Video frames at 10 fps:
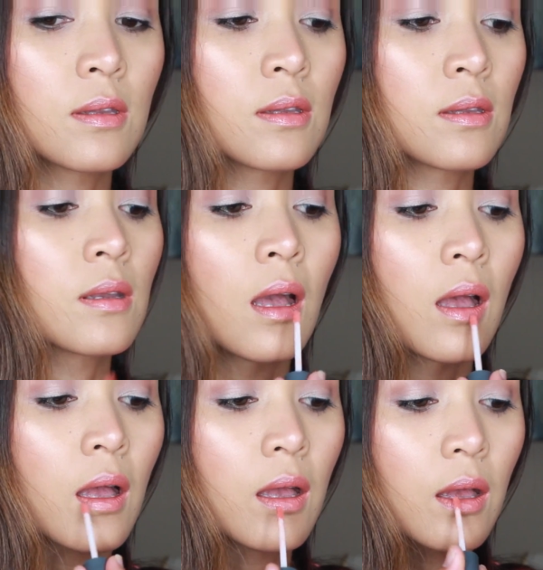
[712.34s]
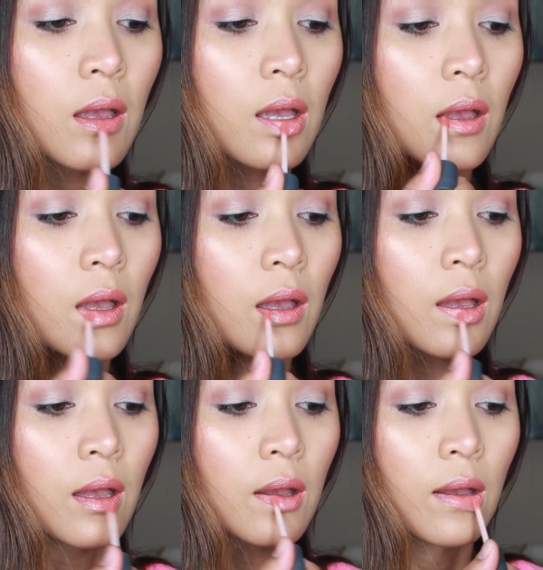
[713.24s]
you can use any nude lip
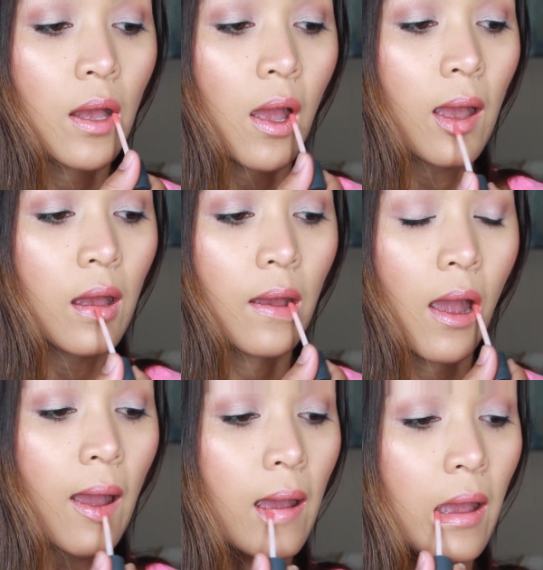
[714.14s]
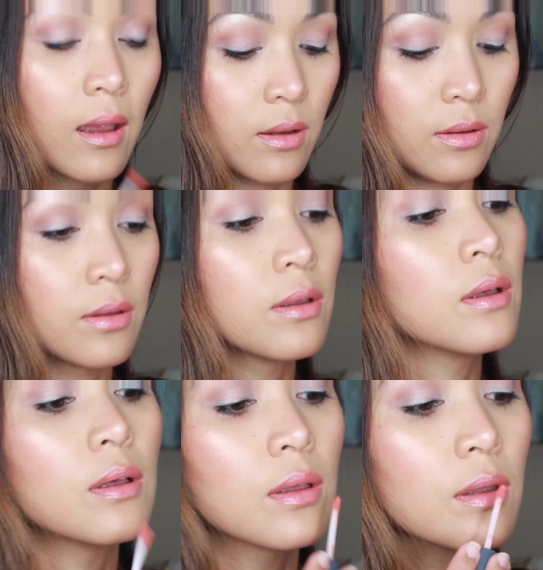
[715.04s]
gloss if you want, but I'm gonna
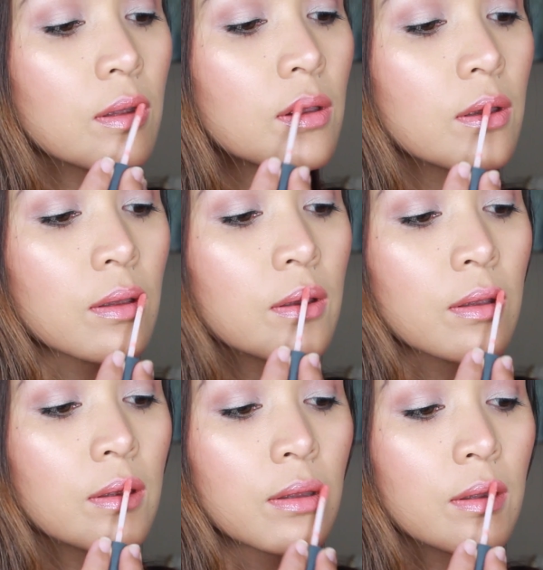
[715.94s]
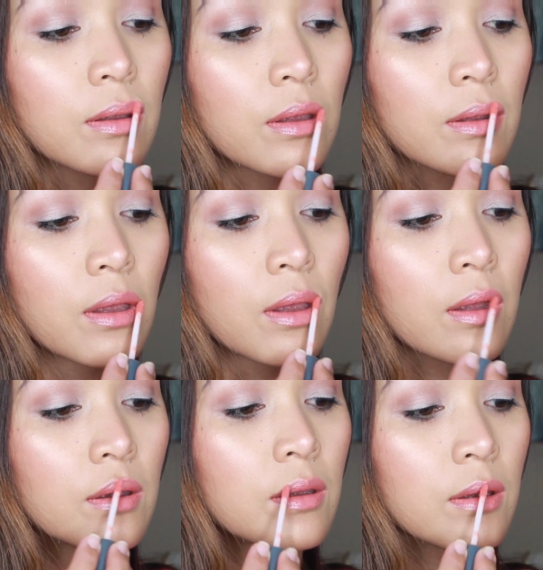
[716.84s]
use this one to make
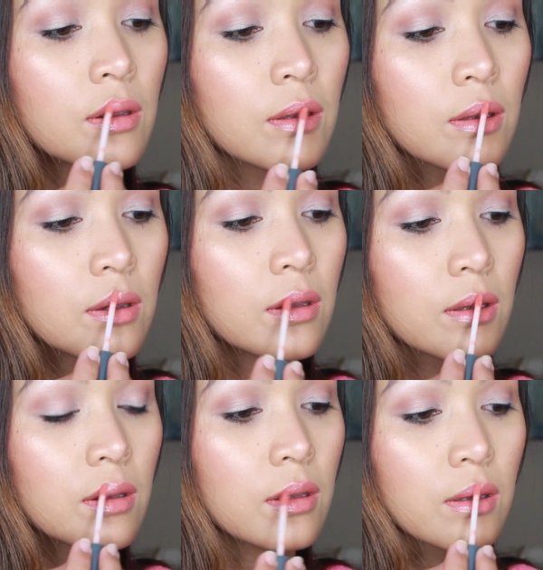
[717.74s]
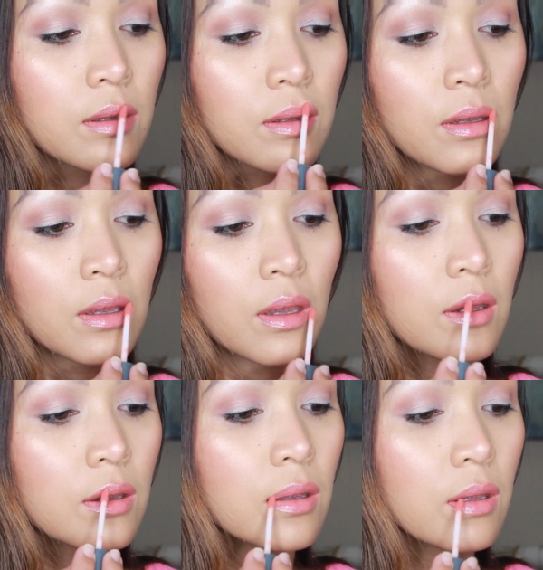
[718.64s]
that peachy shade a little
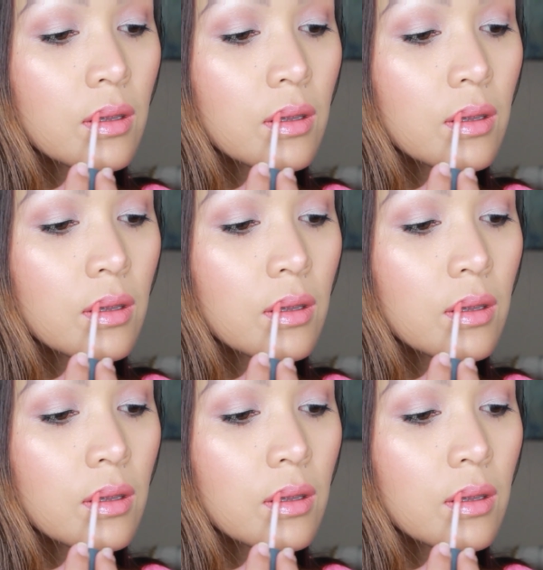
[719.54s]
lighter.